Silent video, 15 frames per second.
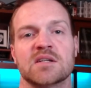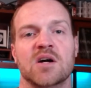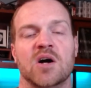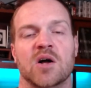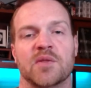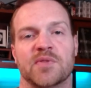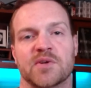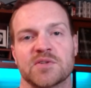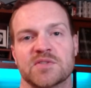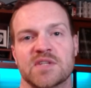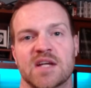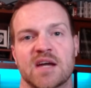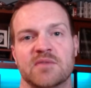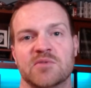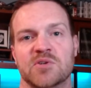on Thursday
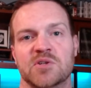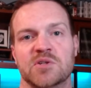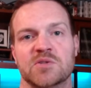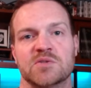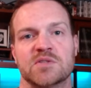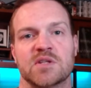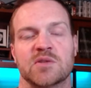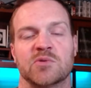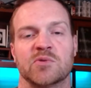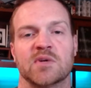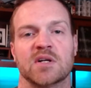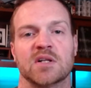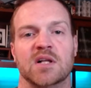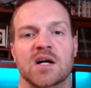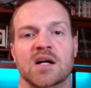afternoons at 3
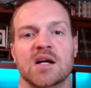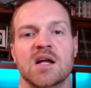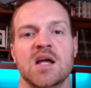o'clock.